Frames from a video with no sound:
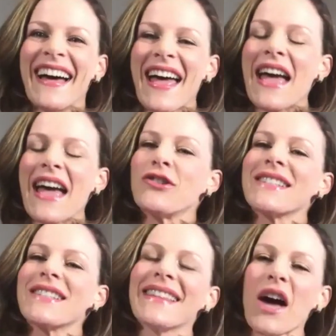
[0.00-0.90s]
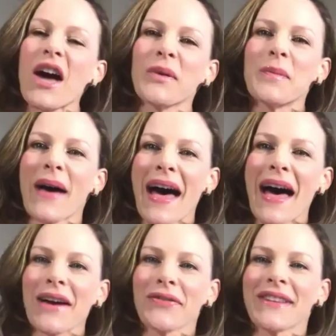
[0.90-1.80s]
And just like that, we're back
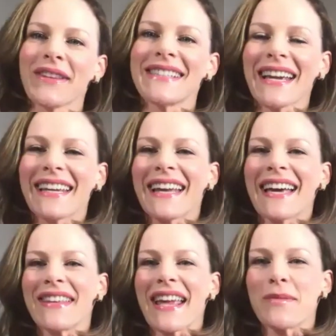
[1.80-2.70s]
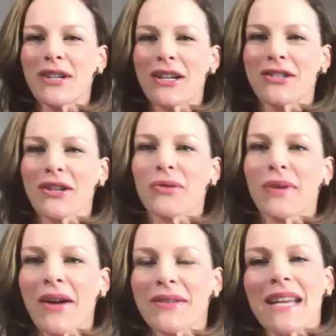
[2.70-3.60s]
for the second night of the MJHL
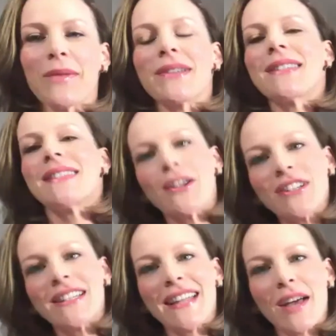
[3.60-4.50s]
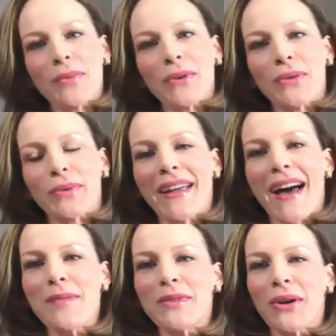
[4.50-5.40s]
Roundtable, session number 3.
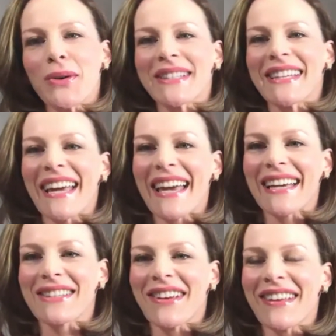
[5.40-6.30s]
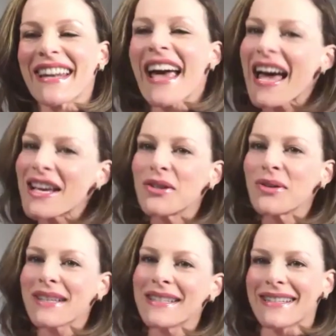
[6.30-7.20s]
I'm your host, Leah Hextall, and as you
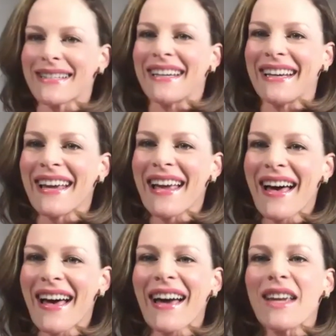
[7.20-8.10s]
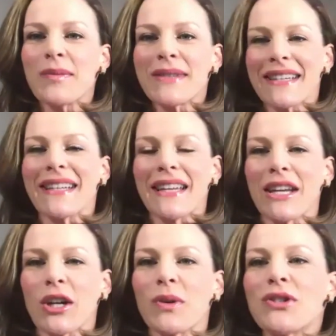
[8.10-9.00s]
can see, I am sitting
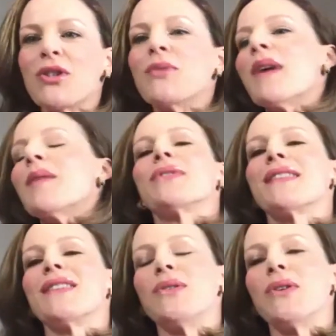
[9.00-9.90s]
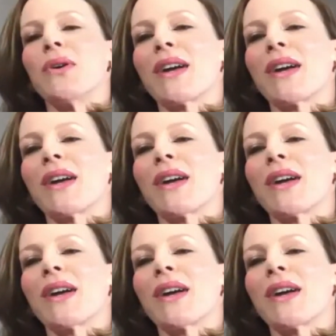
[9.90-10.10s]
here with 2 members of the New York